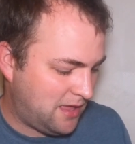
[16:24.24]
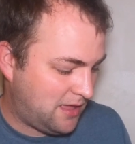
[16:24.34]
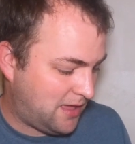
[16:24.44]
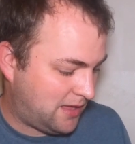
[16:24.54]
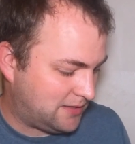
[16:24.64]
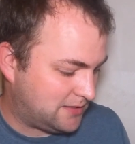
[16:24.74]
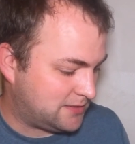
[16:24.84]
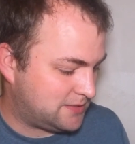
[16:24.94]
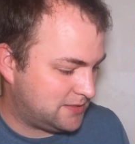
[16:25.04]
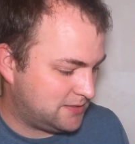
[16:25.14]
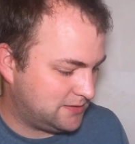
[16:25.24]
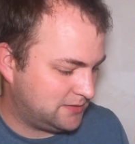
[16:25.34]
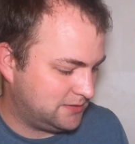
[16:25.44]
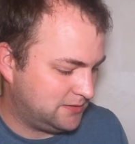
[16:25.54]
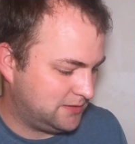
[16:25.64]
and
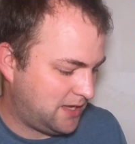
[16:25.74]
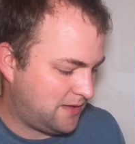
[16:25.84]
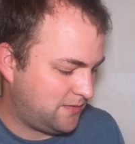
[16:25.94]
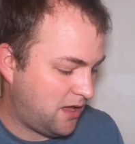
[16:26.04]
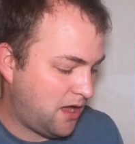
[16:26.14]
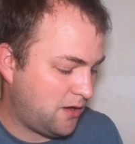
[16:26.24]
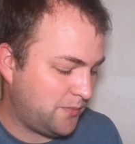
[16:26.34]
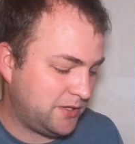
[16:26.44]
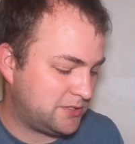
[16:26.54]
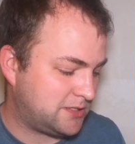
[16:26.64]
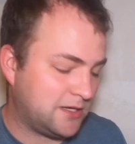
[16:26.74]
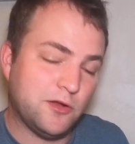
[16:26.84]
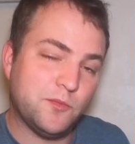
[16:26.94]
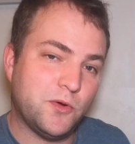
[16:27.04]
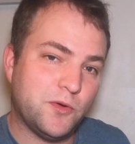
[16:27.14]
yeah, I'll be using it a
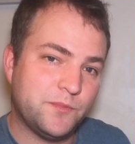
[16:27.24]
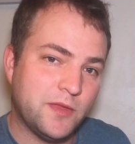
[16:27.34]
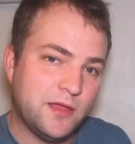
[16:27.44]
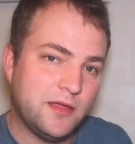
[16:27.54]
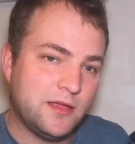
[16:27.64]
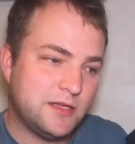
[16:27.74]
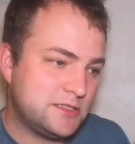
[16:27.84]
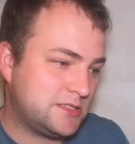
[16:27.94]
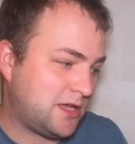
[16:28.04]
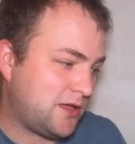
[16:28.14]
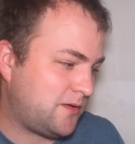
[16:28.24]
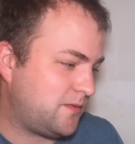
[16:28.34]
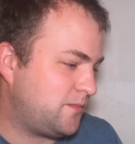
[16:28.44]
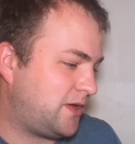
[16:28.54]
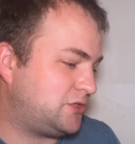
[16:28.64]
lot more. So
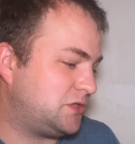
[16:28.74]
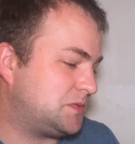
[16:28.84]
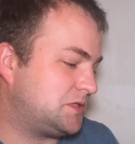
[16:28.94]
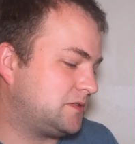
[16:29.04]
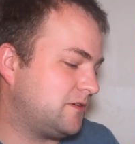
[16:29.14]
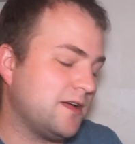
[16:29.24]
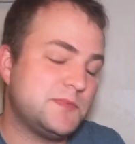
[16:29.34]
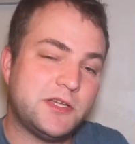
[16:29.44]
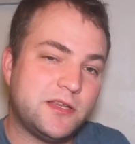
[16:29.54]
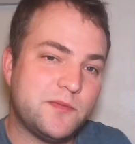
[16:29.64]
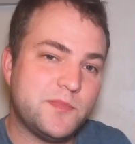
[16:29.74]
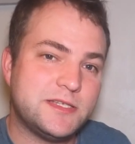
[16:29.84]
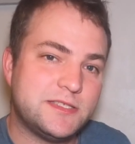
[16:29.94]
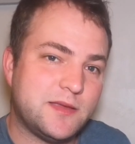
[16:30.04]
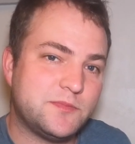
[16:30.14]
make sure to subscribe so you don't
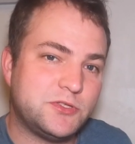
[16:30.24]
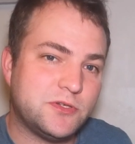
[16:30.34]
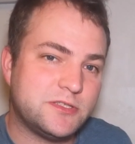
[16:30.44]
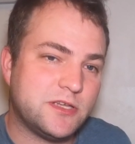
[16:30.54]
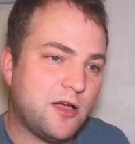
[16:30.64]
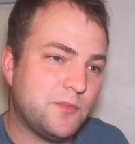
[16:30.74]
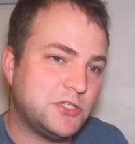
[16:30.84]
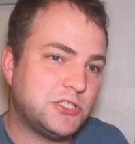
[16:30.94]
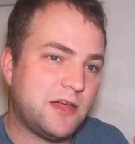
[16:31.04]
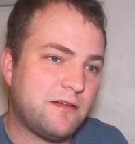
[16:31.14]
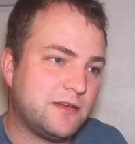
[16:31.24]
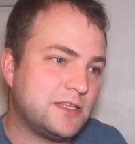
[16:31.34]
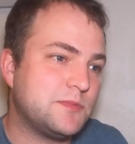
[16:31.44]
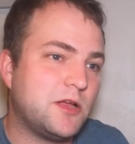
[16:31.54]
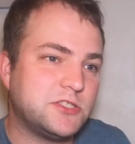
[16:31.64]
miss them shots. I'll be sharing
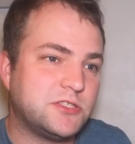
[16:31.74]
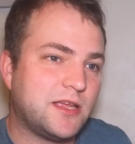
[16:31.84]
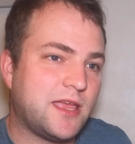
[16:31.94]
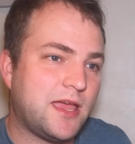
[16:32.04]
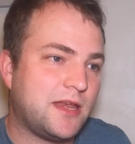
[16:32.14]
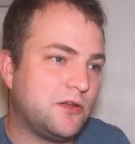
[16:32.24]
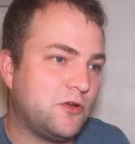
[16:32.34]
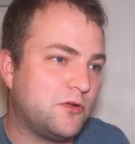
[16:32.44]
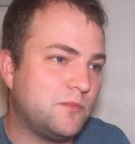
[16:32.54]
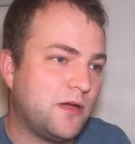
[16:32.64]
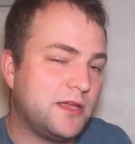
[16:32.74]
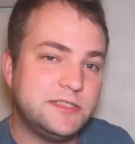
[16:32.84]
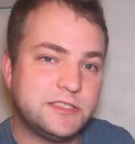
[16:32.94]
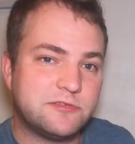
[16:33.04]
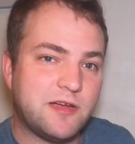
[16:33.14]
as much as I can on my
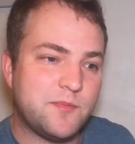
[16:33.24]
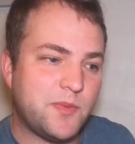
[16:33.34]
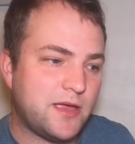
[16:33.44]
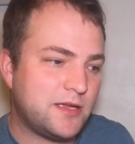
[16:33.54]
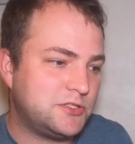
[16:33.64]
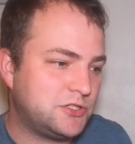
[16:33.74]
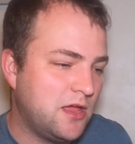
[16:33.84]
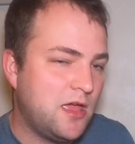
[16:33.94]
Instagram page,